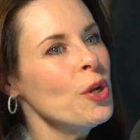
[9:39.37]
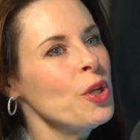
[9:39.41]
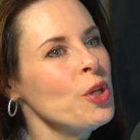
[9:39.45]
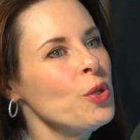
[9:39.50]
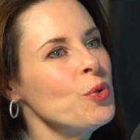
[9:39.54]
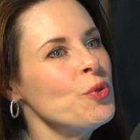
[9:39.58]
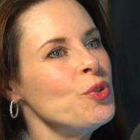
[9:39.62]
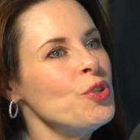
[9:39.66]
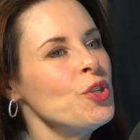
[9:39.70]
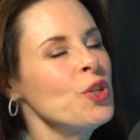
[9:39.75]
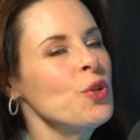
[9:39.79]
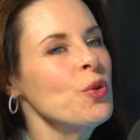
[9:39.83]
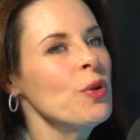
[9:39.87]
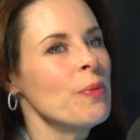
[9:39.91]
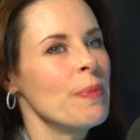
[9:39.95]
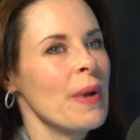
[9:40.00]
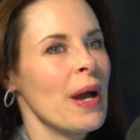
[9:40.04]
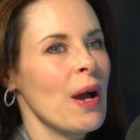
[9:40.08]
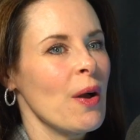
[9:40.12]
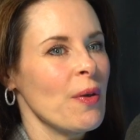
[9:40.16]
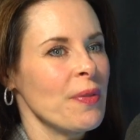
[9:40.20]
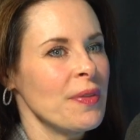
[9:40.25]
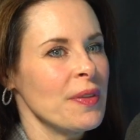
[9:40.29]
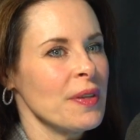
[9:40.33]
do you do
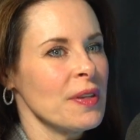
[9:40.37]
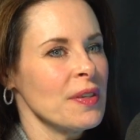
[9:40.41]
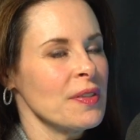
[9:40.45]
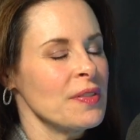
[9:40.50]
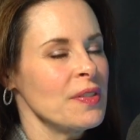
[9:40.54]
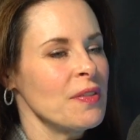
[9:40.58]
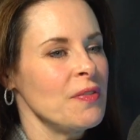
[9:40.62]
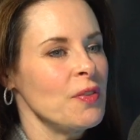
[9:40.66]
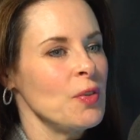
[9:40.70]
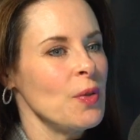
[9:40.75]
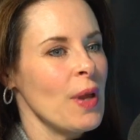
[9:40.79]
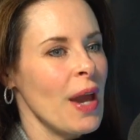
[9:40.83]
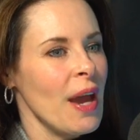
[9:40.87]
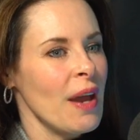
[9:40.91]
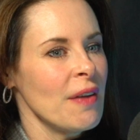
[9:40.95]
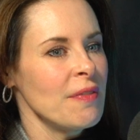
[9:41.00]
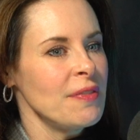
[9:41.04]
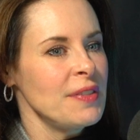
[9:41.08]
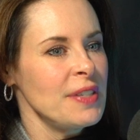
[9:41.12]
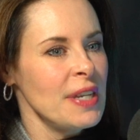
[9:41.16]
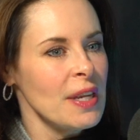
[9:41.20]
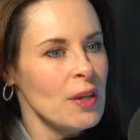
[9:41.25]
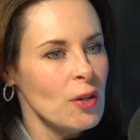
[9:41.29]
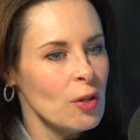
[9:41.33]
about this? If you
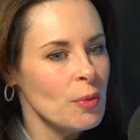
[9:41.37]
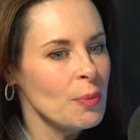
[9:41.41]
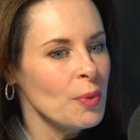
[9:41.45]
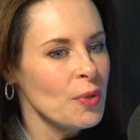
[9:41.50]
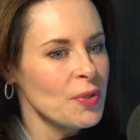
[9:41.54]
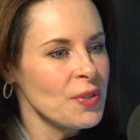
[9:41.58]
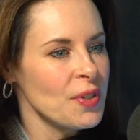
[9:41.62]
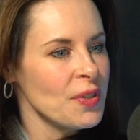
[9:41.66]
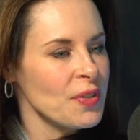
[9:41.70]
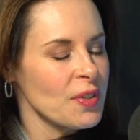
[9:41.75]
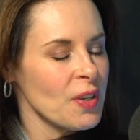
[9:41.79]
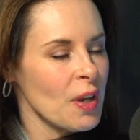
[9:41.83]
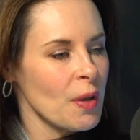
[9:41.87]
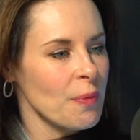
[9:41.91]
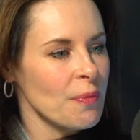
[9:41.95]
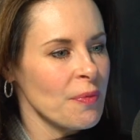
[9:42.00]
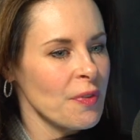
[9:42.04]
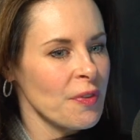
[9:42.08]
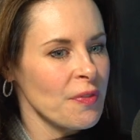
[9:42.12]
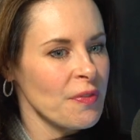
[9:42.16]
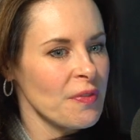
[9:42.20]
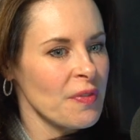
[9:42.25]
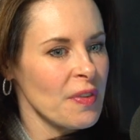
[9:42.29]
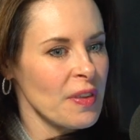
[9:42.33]
have terrible
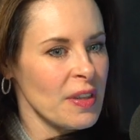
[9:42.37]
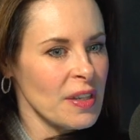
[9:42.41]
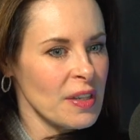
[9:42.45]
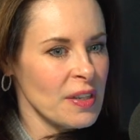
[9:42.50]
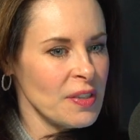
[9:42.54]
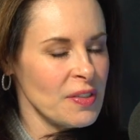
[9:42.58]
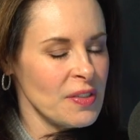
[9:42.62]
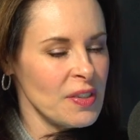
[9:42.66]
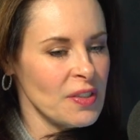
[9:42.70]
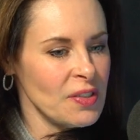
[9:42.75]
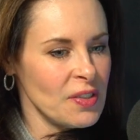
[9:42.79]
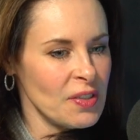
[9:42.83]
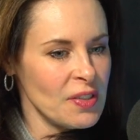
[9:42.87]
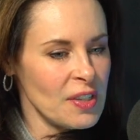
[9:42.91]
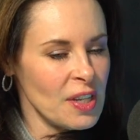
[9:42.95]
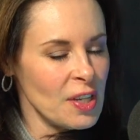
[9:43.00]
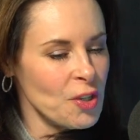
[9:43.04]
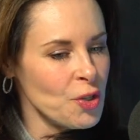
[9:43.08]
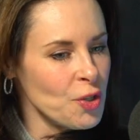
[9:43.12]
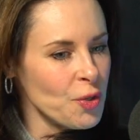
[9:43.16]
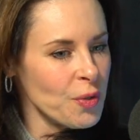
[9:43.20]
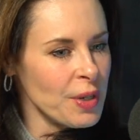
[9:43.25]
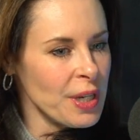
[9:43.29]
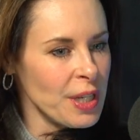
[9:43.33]
discomfort for this is
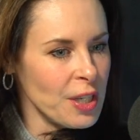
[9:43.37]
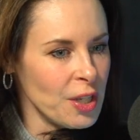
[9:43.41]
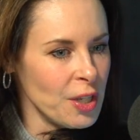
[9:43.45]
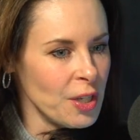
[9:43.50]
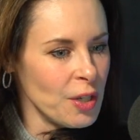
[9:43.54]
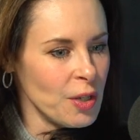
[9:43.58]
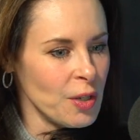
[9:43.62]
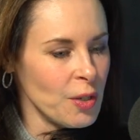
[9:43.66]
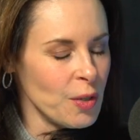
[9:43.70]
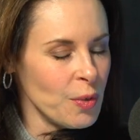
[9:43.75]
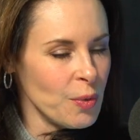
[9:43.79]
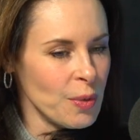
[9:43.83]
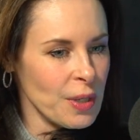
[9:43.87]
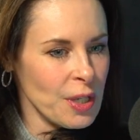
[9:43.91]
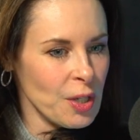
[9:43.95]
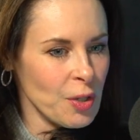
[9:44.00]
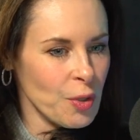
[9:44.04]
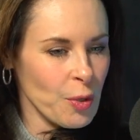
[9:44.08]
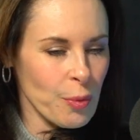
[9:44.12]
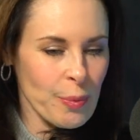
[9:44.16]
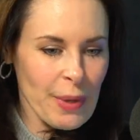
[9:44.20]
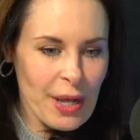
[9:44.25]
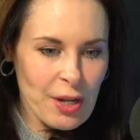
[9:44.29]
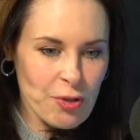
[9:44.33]
hindering you in
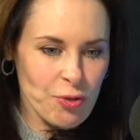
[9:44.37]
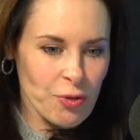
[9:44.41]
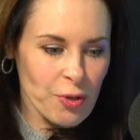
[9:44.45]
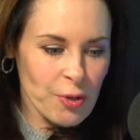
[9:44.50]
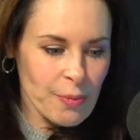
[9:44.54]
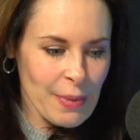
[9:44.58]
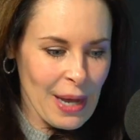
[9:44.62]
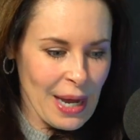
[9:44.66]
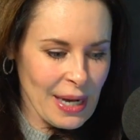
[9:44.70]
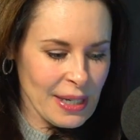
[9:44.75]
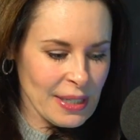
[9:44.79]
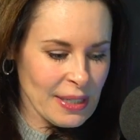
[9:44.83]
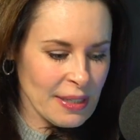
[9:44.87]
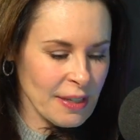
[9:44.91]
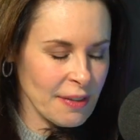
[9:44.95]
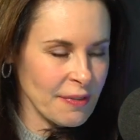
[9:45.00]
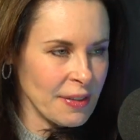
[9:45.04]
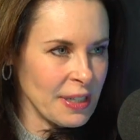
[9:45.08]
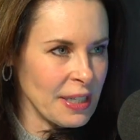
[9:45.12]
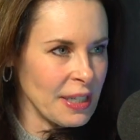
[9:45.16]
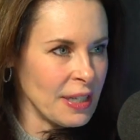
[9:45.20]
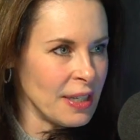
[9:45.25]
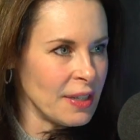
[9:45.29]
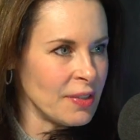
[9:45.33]
your bedroom
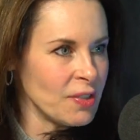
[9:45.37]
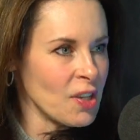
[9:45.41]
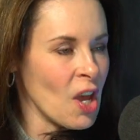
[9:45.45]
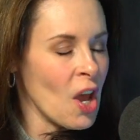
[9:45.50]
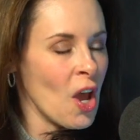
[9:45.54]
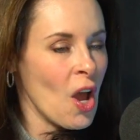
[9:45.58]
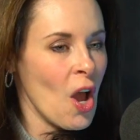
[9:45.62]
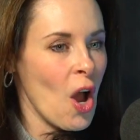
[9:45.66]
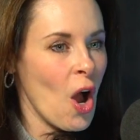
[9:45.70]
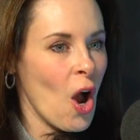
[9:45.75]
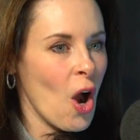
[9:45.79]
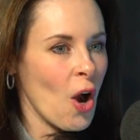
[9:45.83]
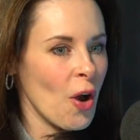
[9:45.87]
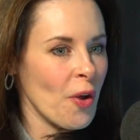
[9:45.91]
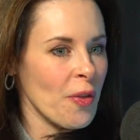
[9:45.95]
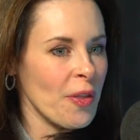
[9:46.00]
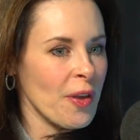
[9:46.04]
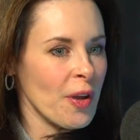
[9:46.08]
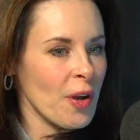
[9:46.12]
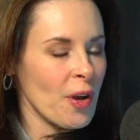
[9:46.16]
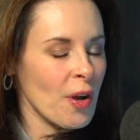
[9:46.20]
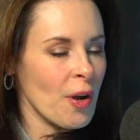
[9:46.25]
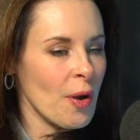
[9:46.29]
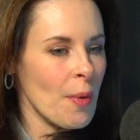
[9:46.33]
activities. Are
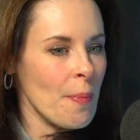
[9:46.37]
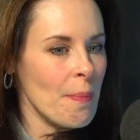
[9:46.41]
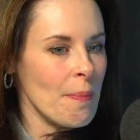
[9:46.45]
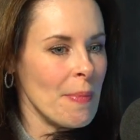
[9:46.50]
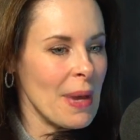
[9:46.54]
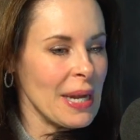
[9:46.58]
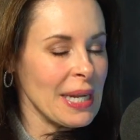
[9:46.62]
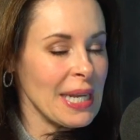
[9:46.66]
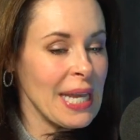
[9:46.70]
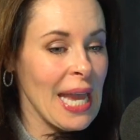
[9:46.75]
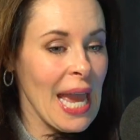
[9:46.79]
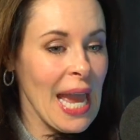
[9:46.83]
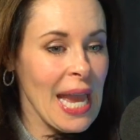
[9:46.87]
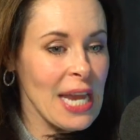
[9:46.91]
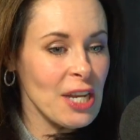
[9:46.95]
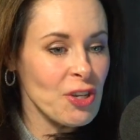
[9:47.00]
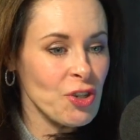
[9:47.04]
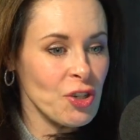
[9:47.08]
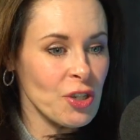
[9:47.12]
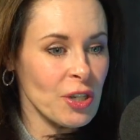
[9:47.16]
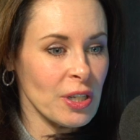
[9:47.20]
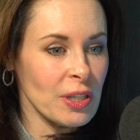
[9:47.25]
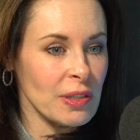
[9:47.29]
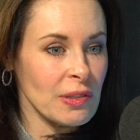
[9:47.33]
there
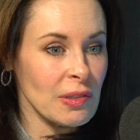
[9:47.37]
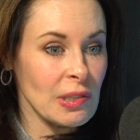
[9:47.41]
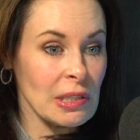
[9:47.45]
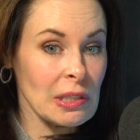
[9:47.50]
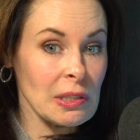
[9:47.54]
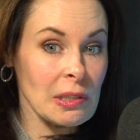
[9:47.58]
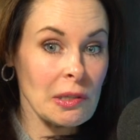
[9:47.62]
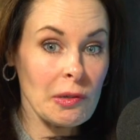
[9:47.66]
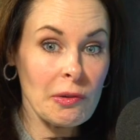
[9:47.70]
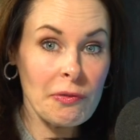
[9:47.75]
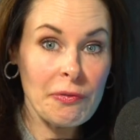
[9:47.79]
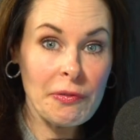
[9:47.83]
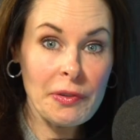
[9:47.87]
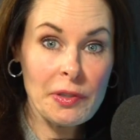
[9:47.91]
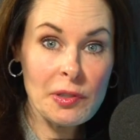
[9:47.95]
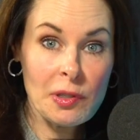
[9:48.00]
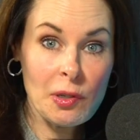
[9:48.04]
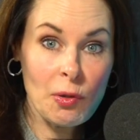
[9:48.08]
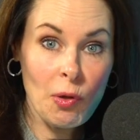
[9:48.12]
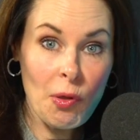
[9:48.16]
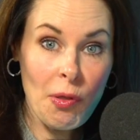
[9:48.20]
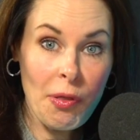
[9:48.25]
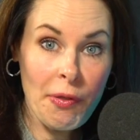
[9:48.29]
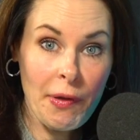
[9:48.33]
medications? Is there
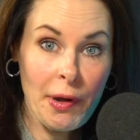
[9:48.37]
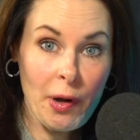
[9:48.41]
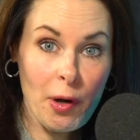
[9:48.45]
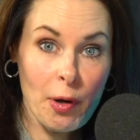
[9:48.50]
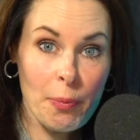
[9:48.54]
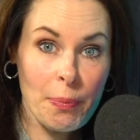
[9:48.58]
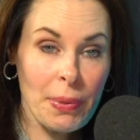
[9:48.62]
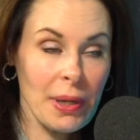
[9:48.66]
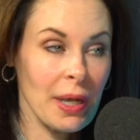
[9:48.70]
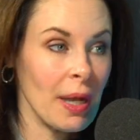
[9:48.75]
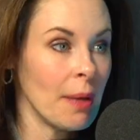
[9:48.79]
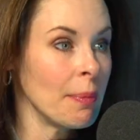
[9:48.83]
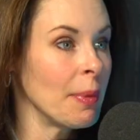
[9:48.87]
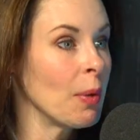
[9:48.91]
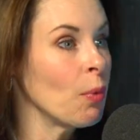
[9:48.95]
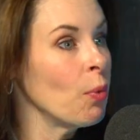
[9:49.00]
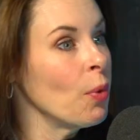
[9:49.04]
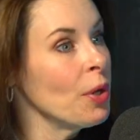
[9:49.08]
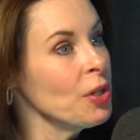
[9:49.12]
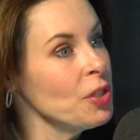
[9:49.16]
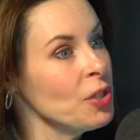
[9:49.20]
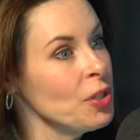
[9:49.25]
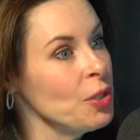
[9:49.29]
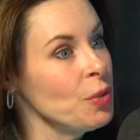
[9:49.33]
physical therapy? I mean,
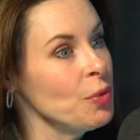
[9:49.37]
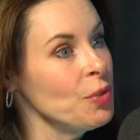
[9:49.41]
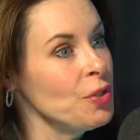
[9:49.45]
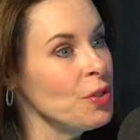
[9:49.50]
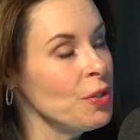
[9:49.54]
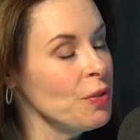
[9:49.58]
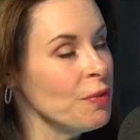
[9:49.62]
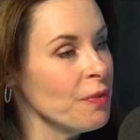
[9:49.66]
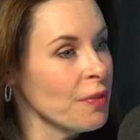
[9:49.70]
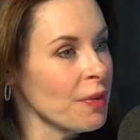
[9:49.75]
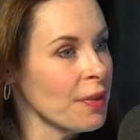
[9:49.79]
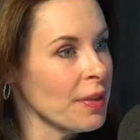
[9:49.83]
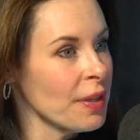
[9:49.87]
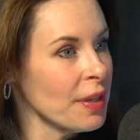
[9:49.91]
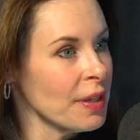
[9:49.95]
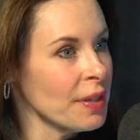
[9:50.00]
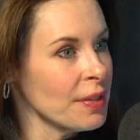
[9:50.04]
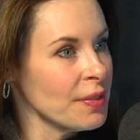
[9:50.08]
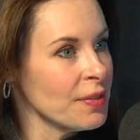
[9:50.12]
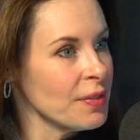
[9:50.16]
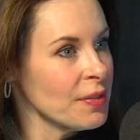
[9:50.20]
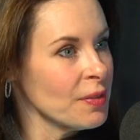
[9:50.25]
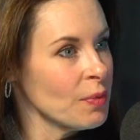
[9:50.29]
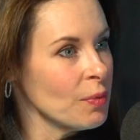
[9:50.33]
what do you do for
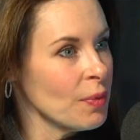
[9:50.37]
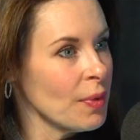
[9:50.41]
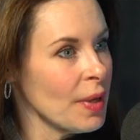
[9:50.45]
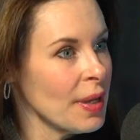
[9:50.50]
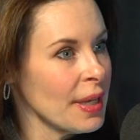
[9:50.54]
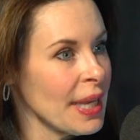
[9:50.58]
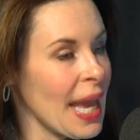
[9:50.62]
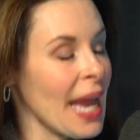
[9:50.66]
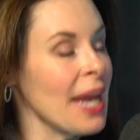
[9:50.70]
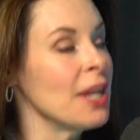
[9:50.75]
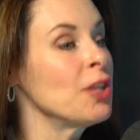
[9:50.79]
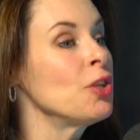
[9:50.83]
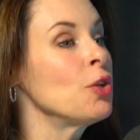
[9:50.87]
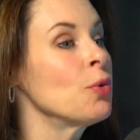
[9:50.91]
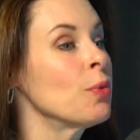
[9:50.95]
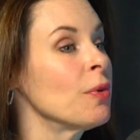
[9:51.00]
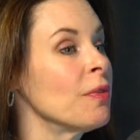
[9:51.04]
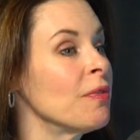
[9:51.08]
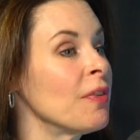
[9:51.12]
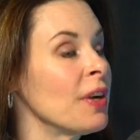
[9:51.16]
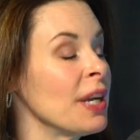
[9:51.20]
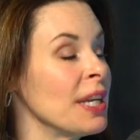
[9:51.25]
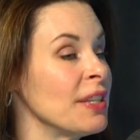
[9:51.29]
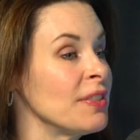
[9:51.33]
this?
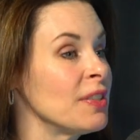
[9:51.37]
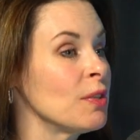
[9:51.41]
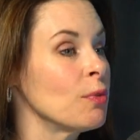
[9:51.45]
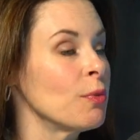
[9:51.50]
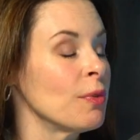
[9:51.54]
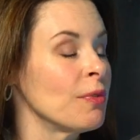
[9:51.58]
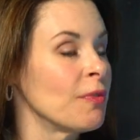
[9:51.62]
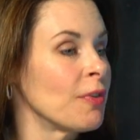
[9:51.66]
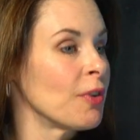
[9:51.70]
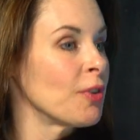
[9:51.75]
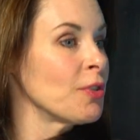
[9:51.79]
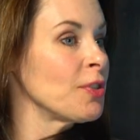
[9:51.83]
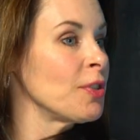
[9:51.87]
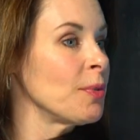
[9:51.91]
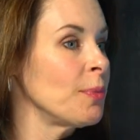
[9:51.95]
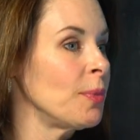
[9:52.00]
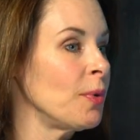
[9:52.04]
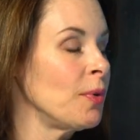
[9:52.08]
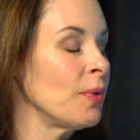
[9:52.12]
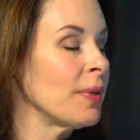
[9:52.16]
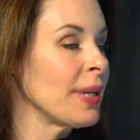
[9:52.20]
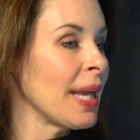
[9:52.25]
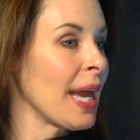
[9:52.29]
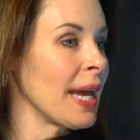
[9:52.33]
Is it
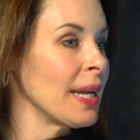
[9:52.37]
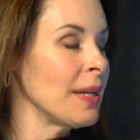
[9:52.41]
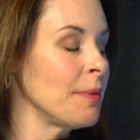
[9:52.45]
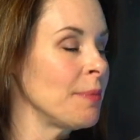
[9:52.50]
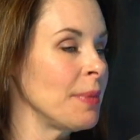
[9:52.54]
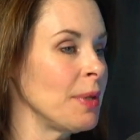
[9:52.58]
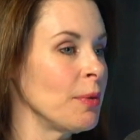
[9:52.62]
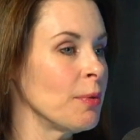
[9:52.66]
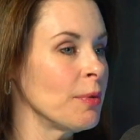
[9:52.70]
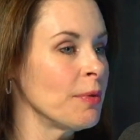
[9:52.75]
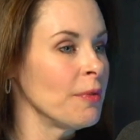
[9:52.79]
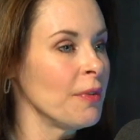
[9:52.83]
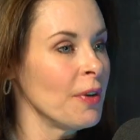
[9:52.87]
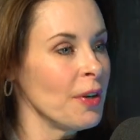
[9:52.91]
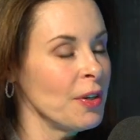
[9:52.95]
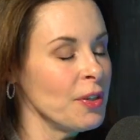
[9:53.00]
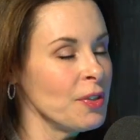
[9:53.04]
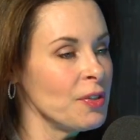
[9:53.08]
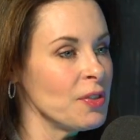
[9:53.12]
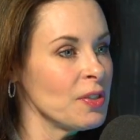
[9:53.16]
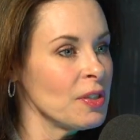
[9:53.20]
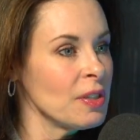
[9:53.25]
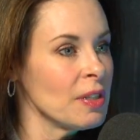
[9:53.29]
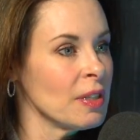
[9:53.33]
reversible? Can it be reversed?